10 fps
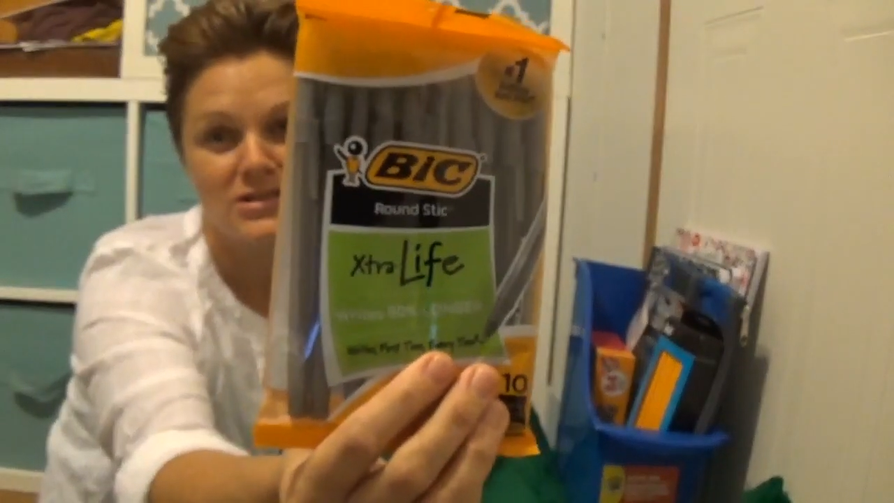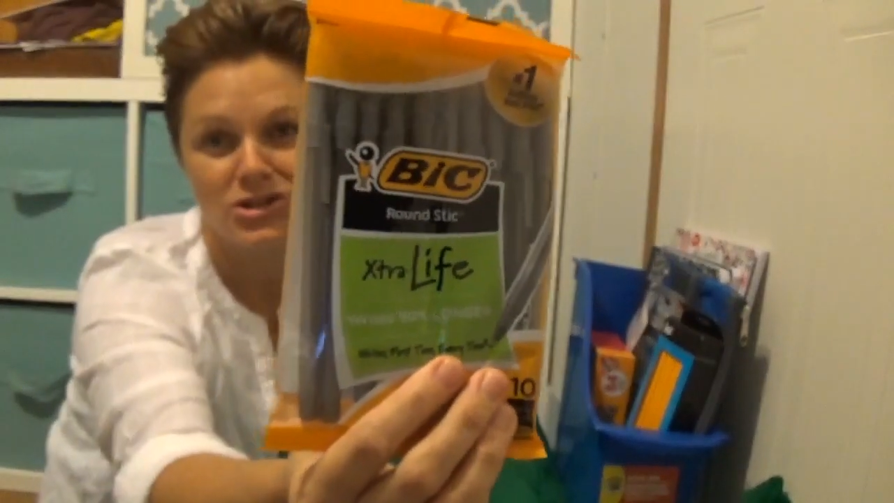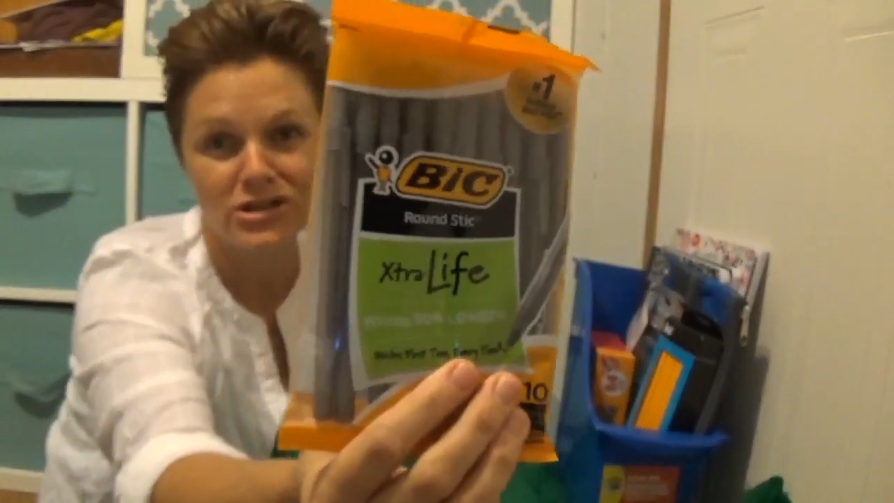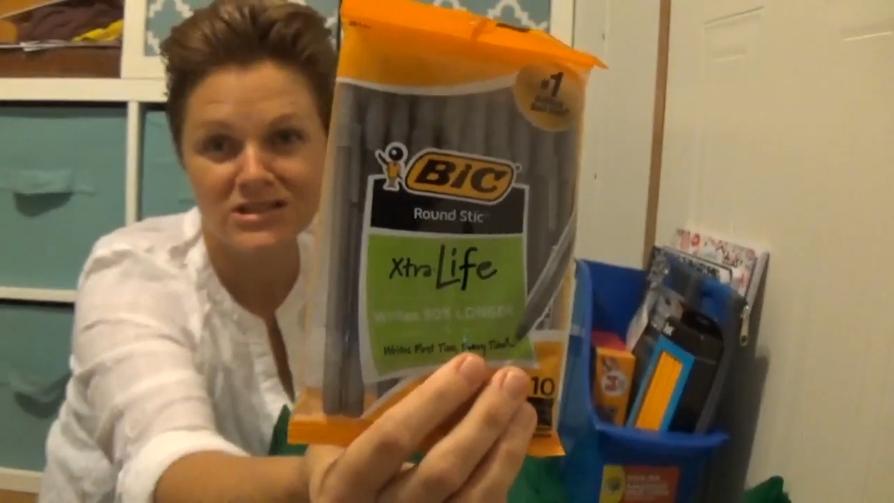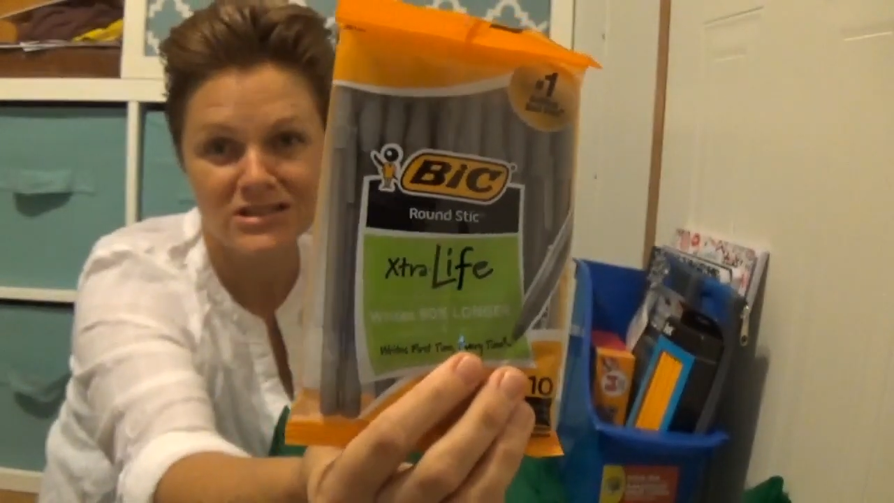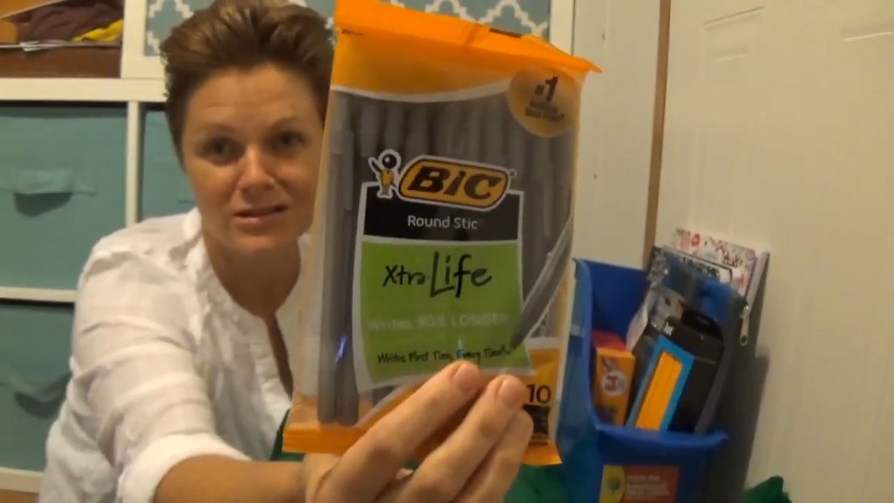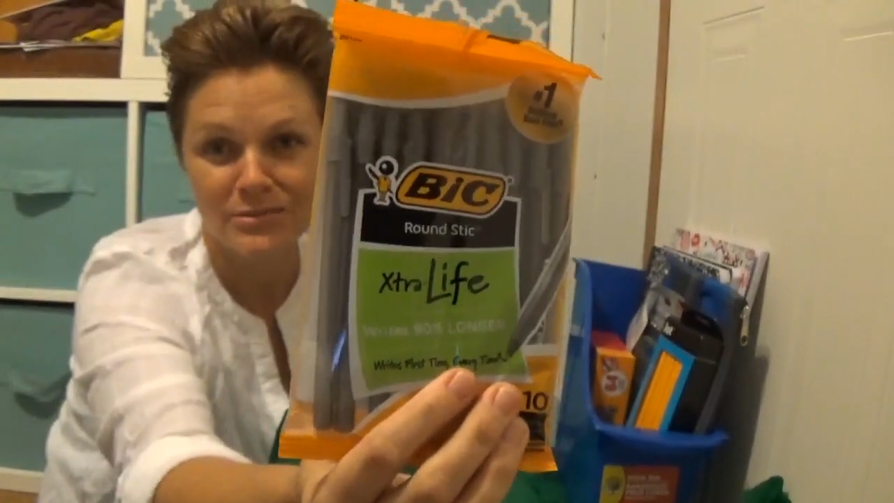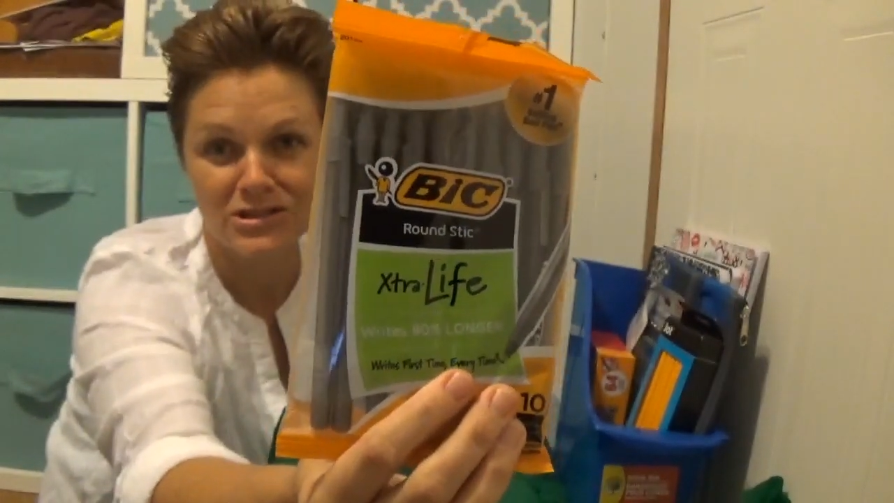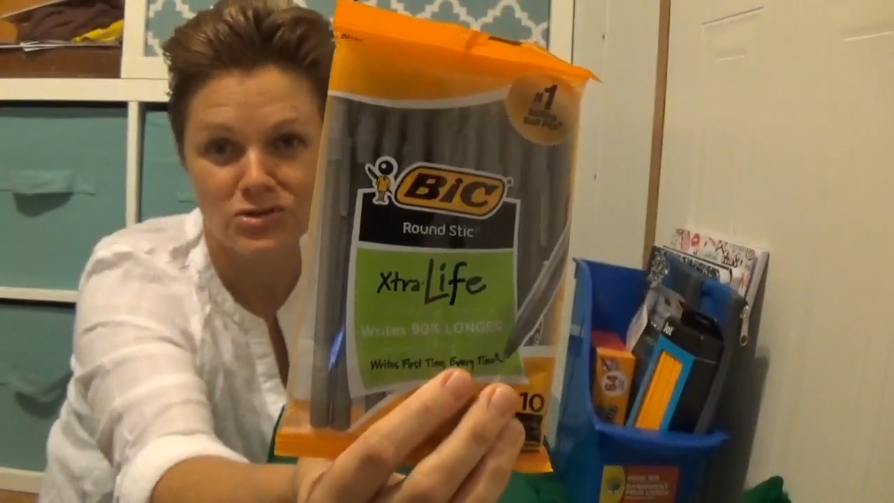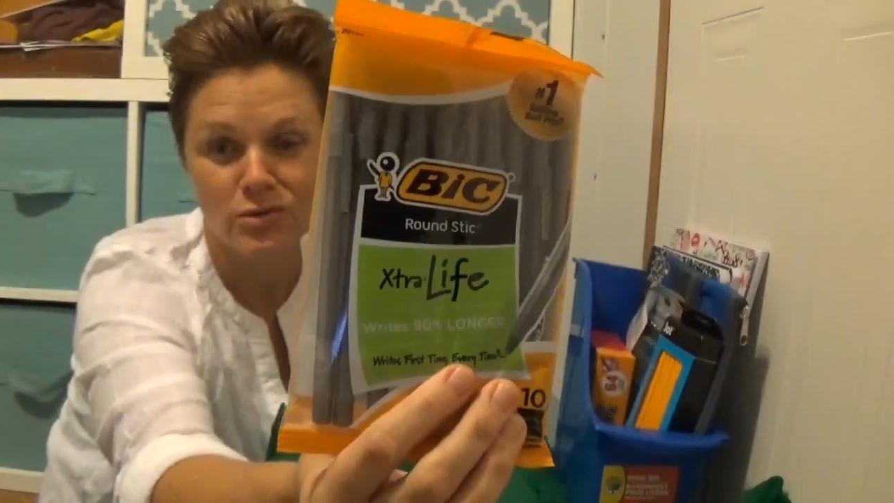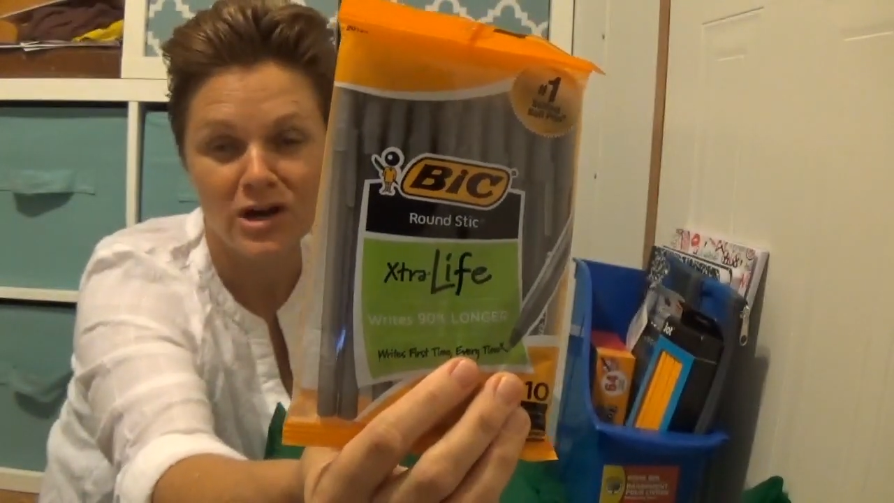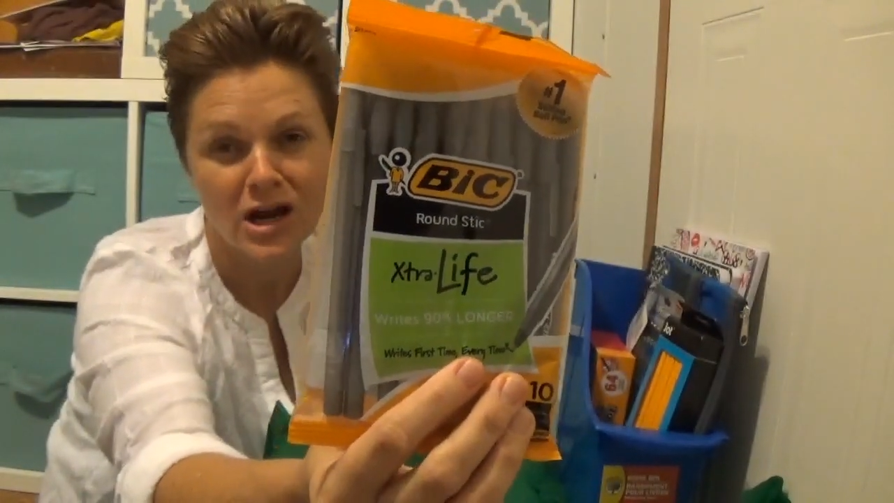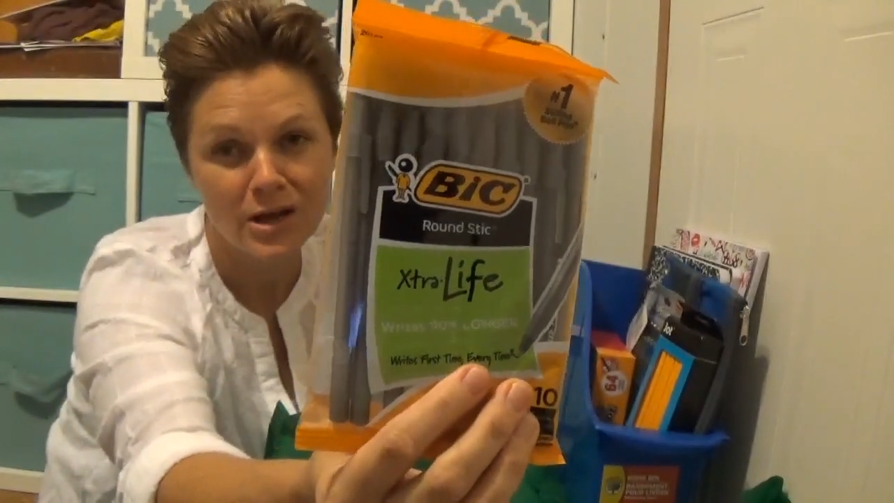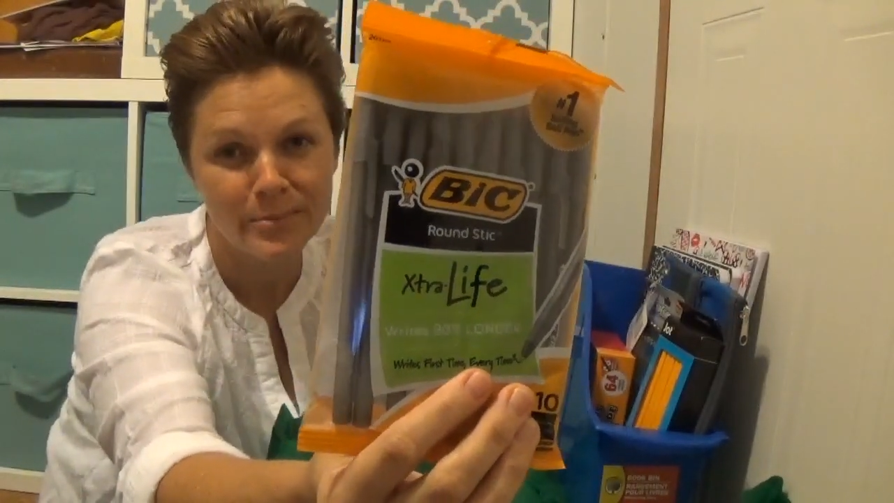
You're going to see them at the store,